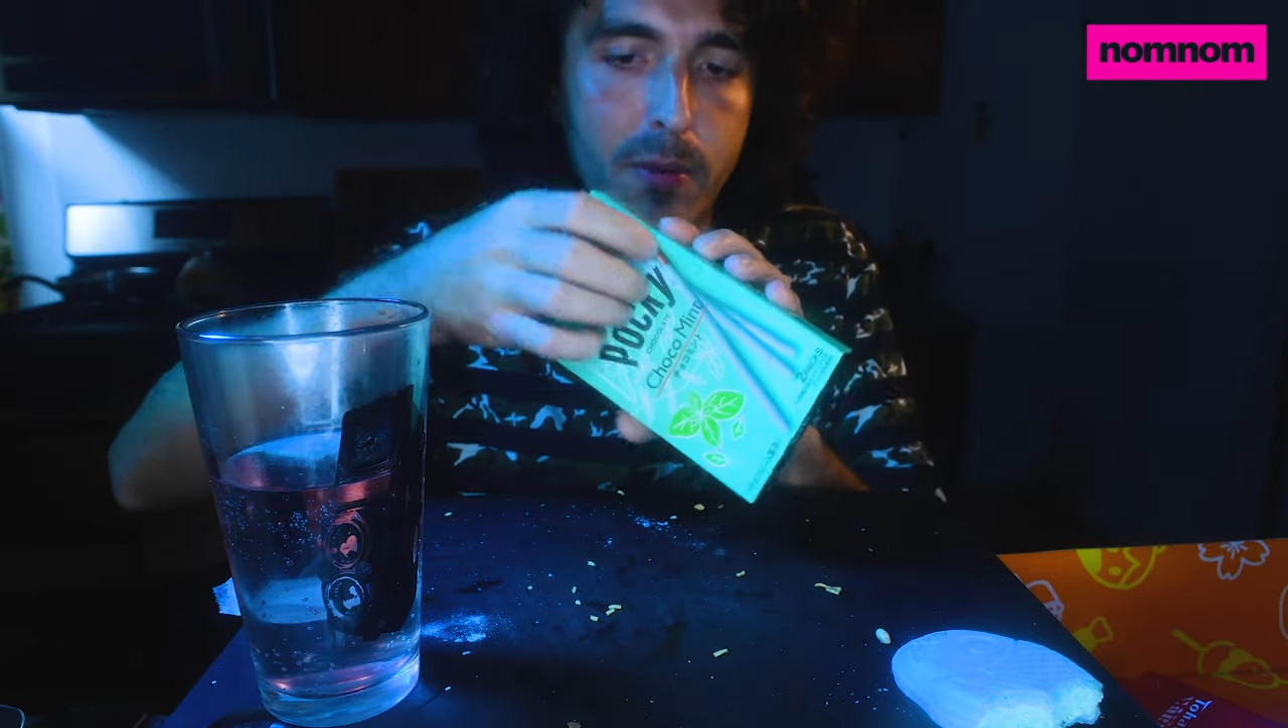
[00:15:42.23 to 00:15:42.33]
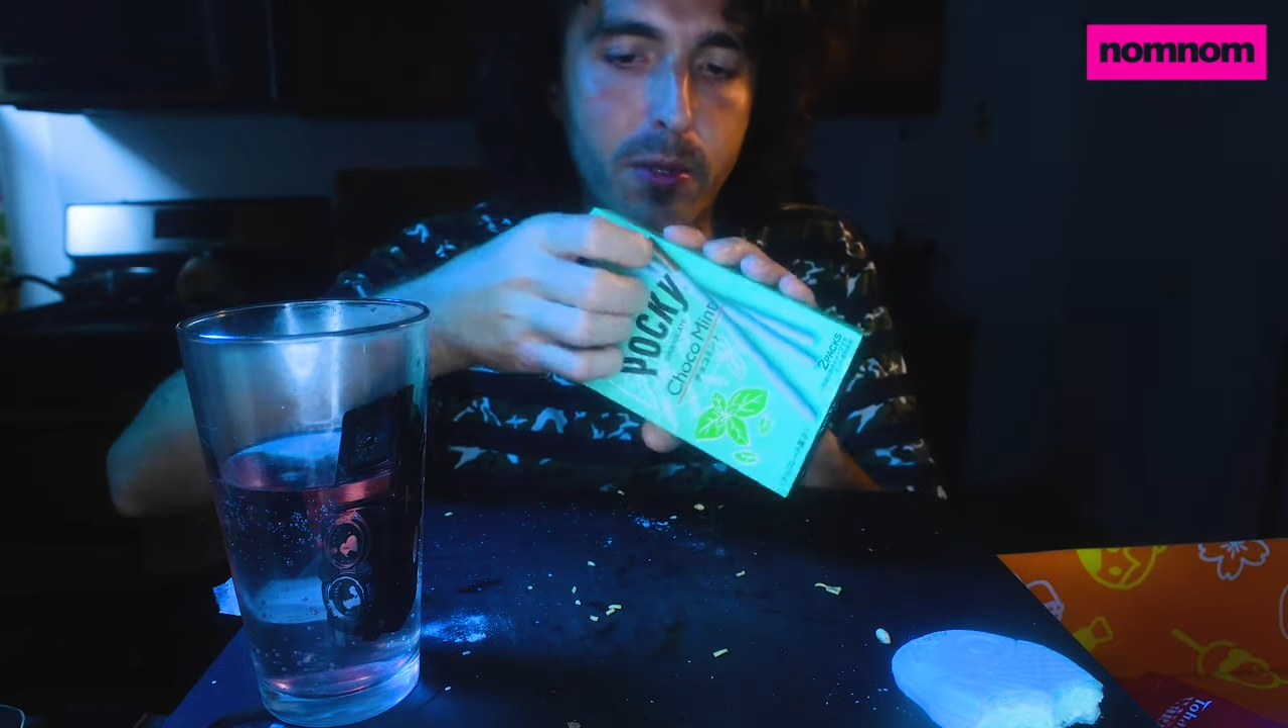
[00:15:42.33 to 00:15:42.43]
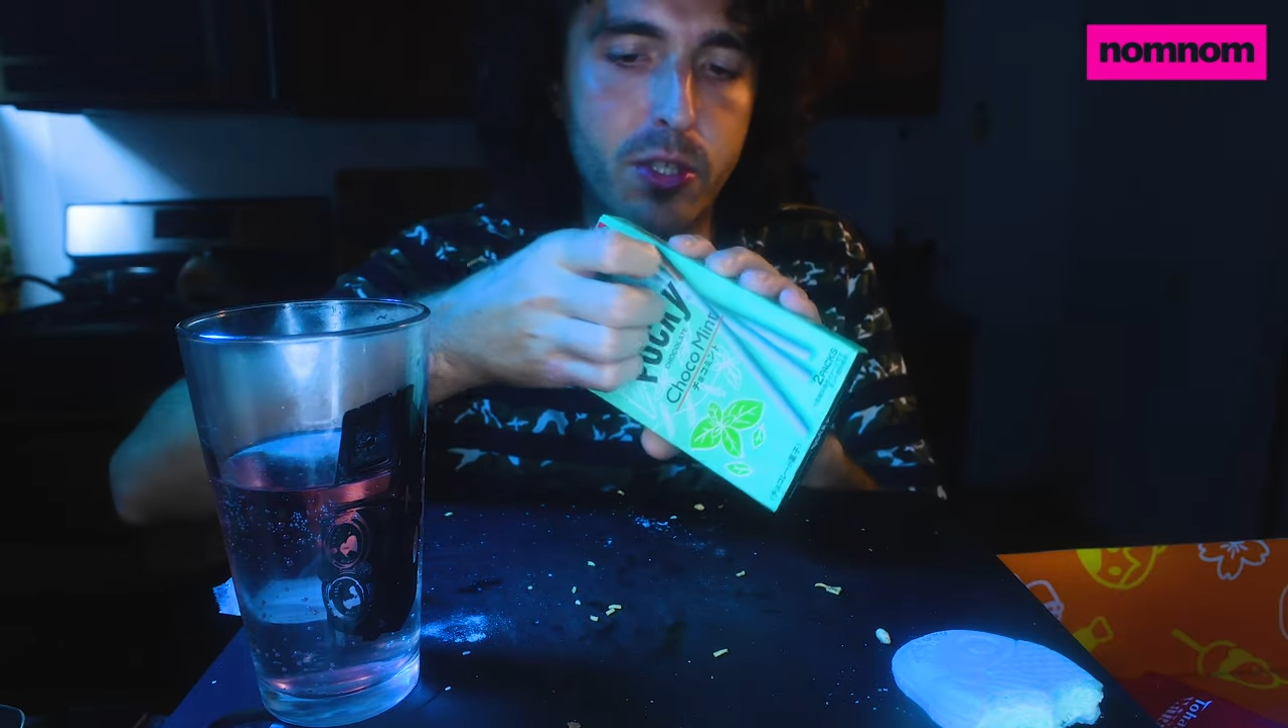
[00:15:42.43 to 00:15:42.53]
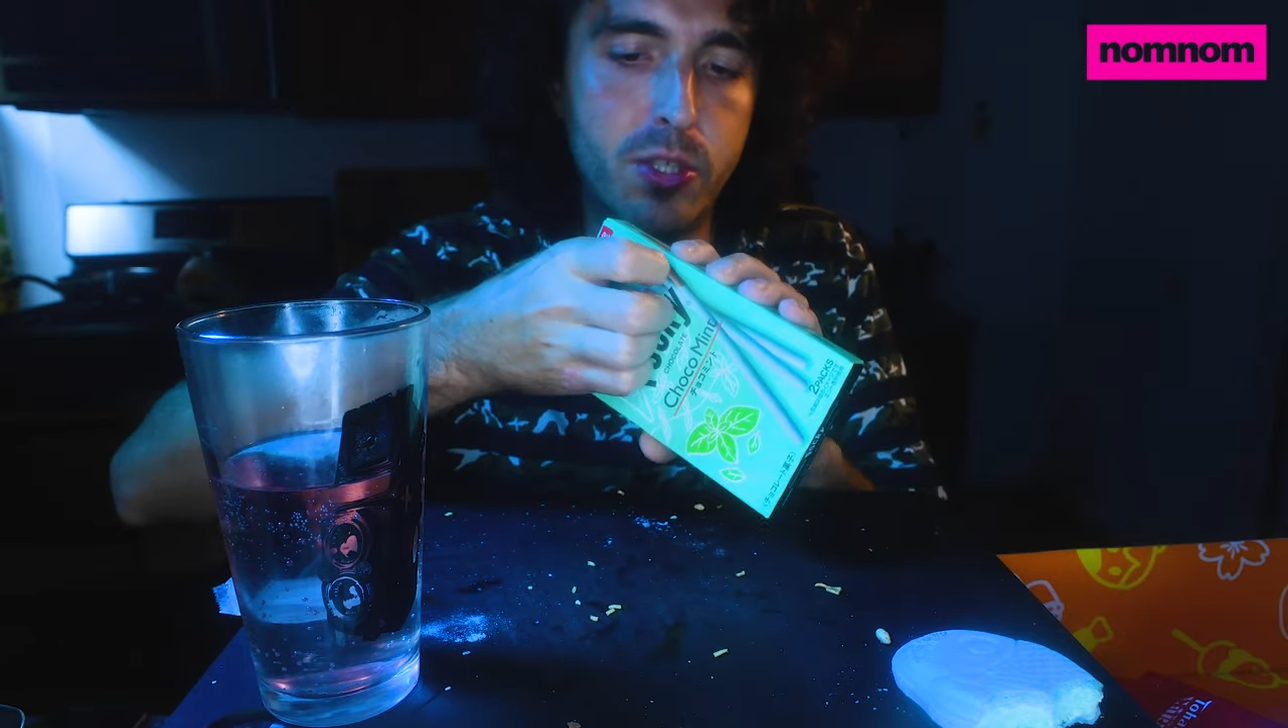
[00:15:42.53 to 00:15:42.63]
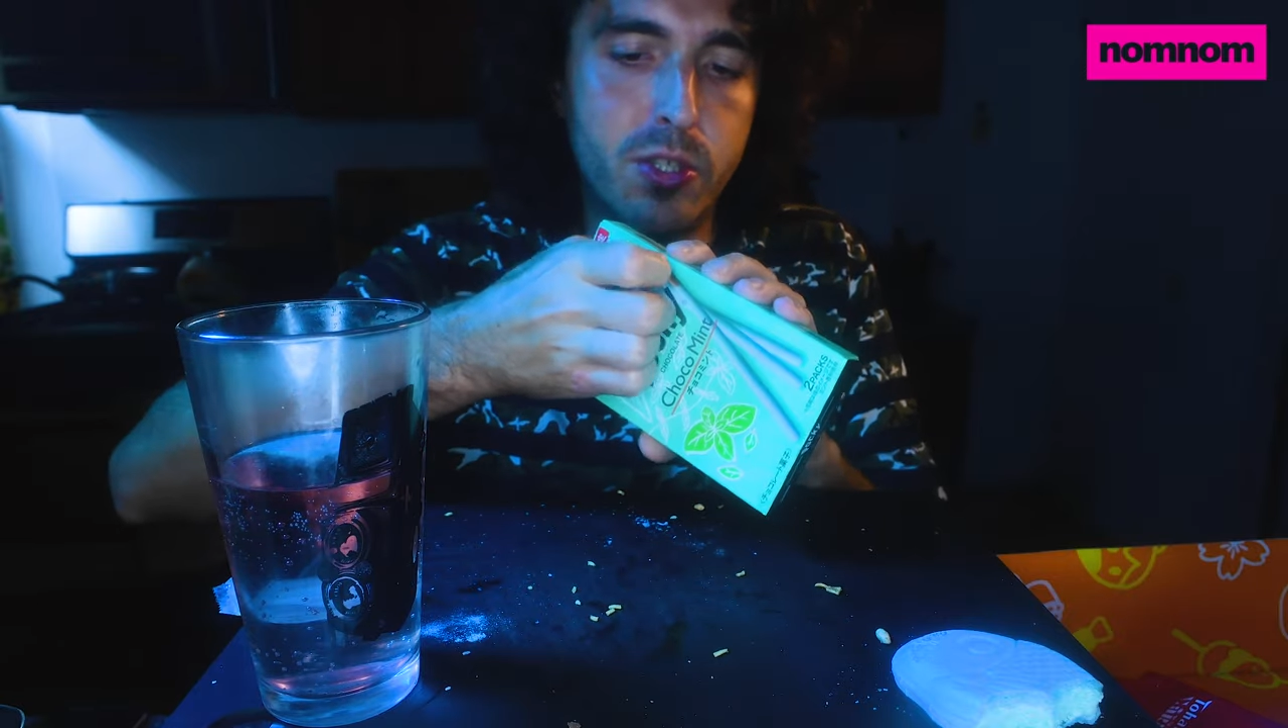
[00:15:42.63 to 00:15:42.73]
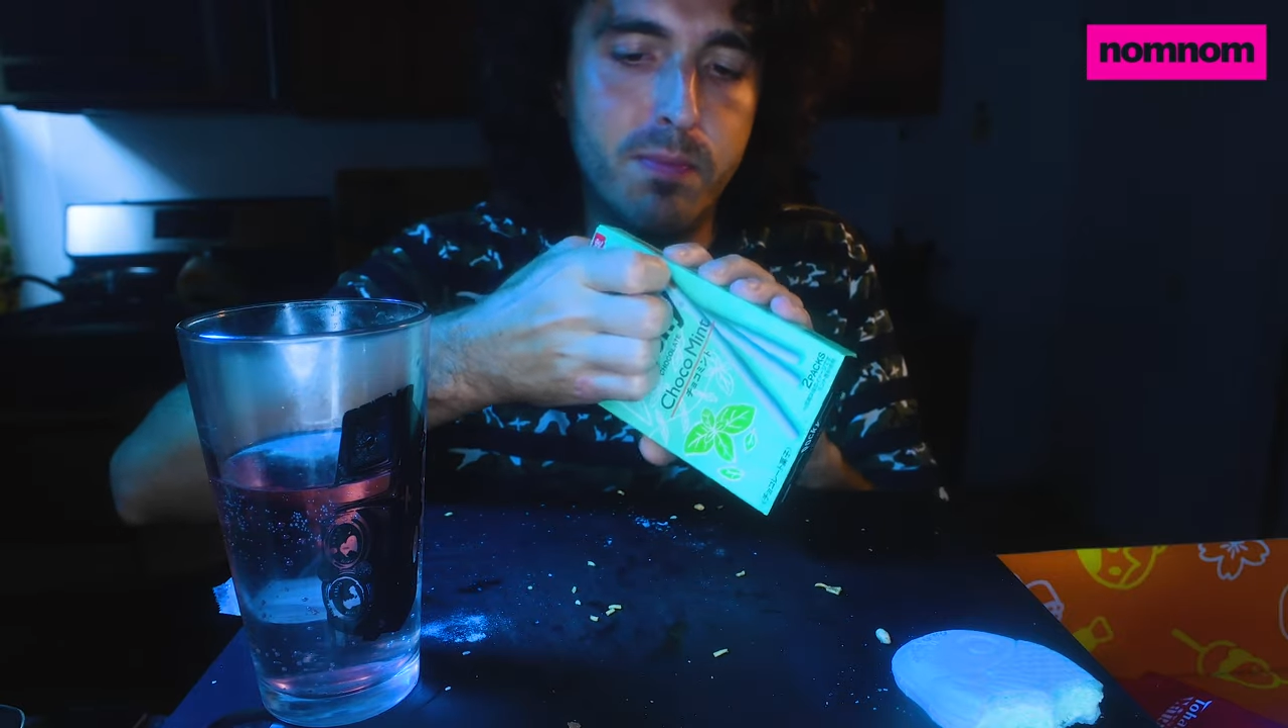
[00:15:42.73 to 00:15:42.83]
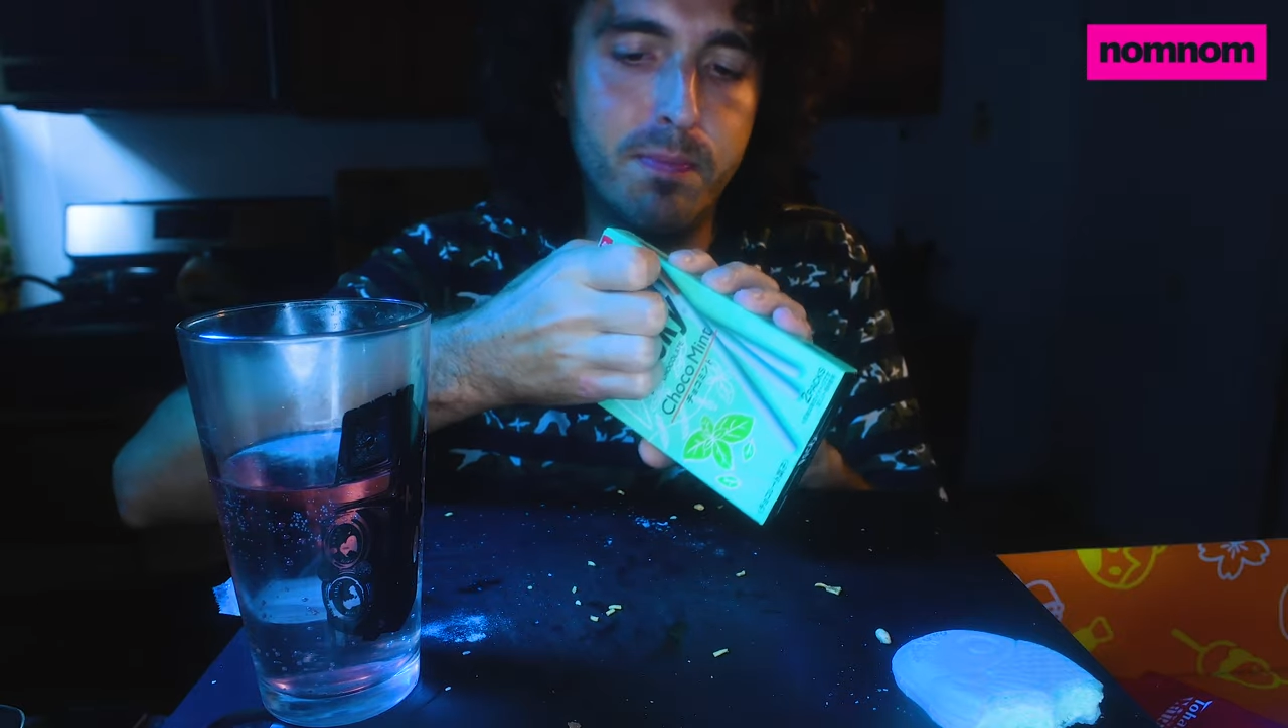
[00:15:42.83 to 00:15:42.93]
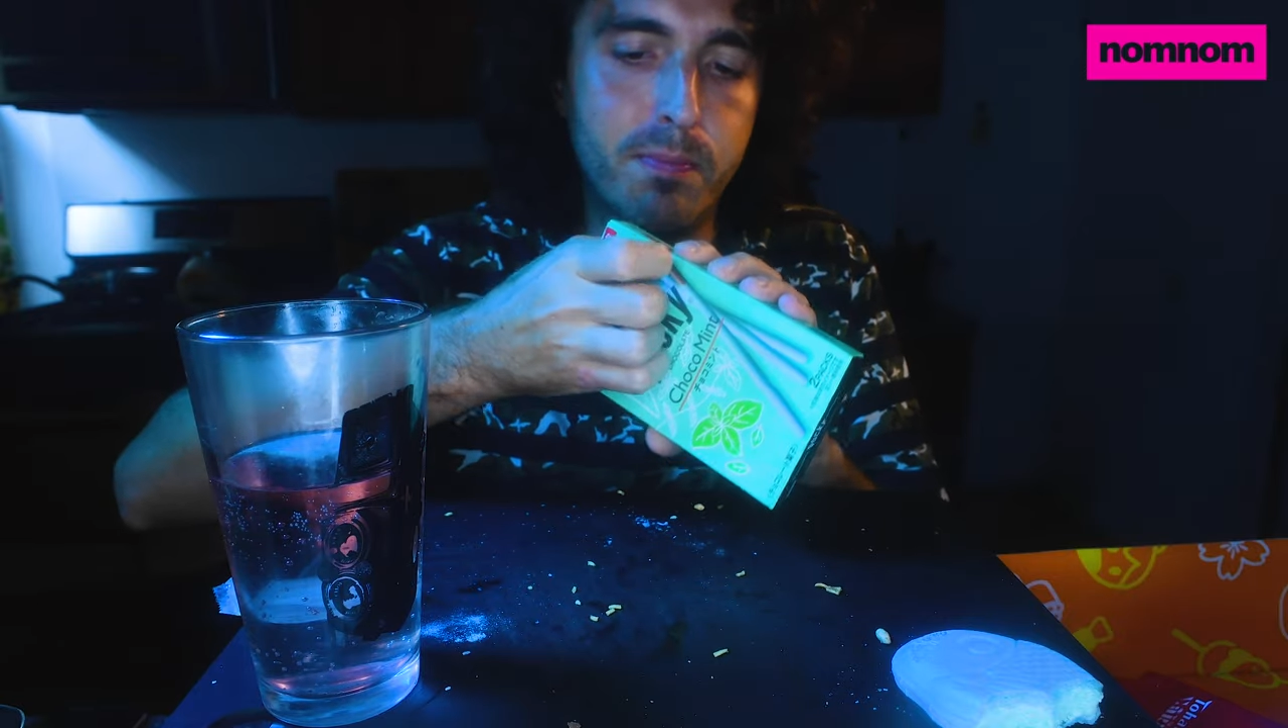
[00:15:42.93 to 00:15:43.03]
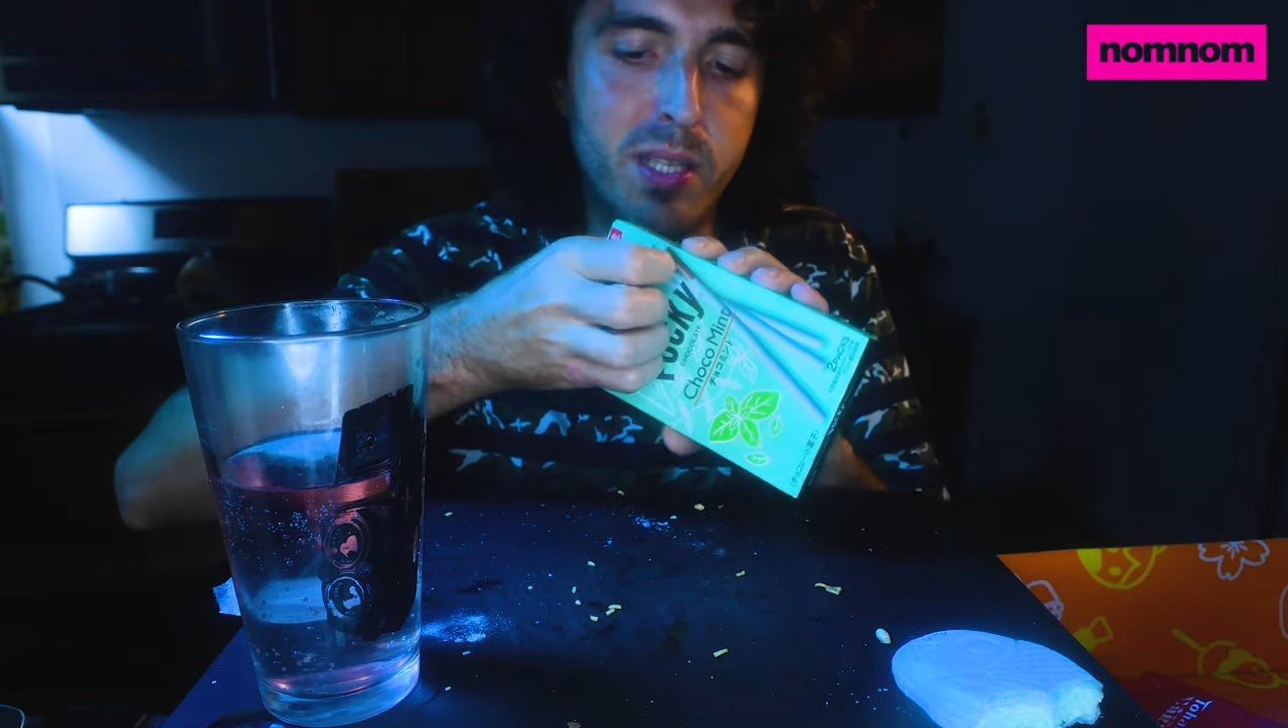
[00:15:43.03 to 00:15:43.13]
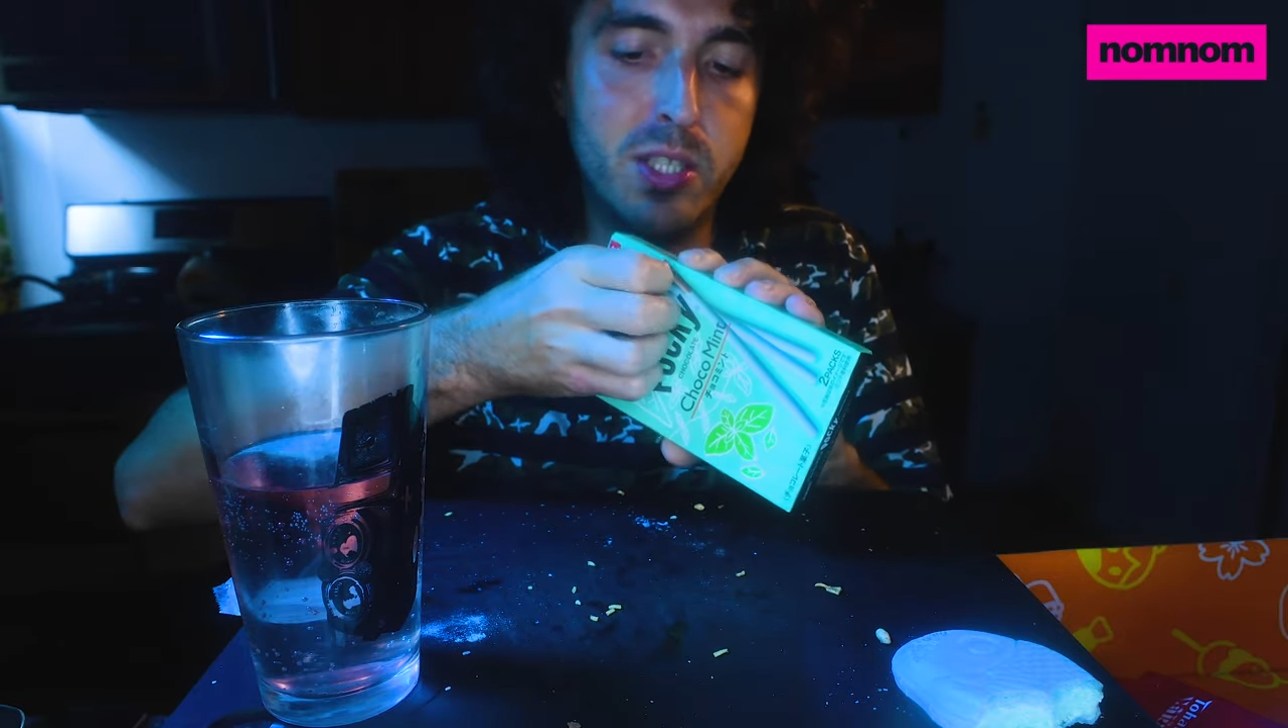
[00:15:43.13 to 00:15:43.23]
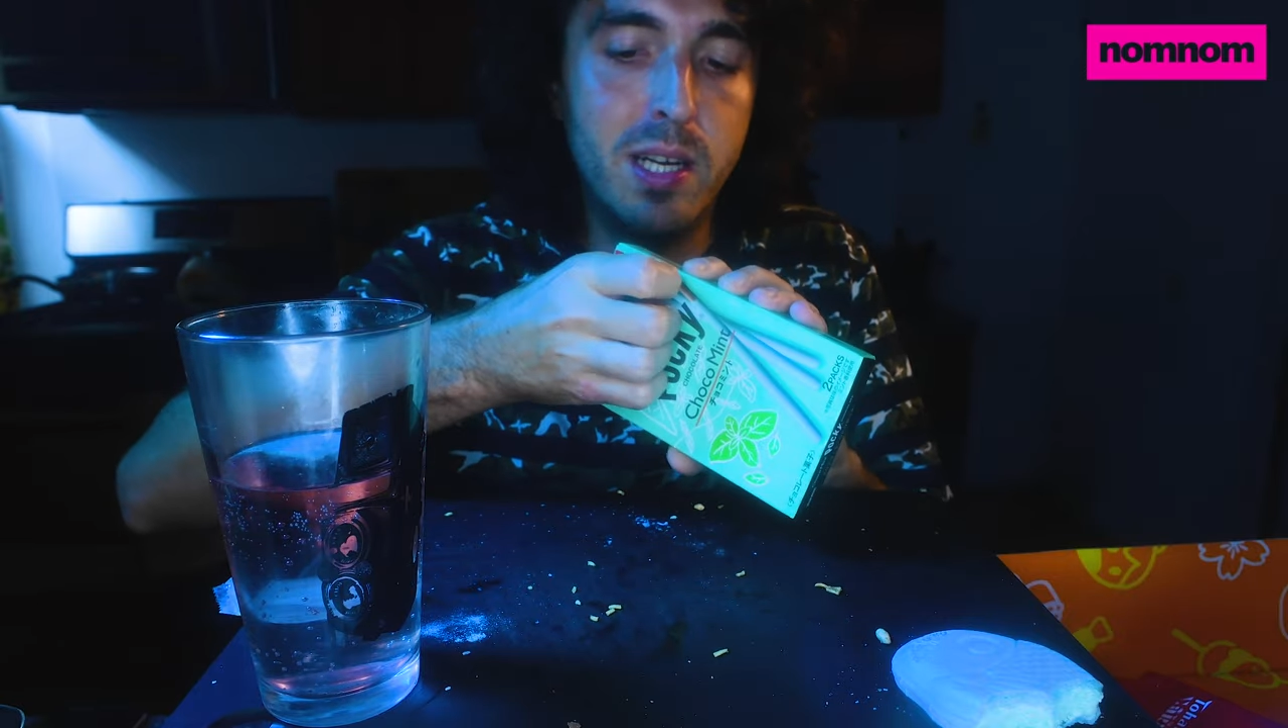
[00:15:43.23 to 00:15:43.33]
which mint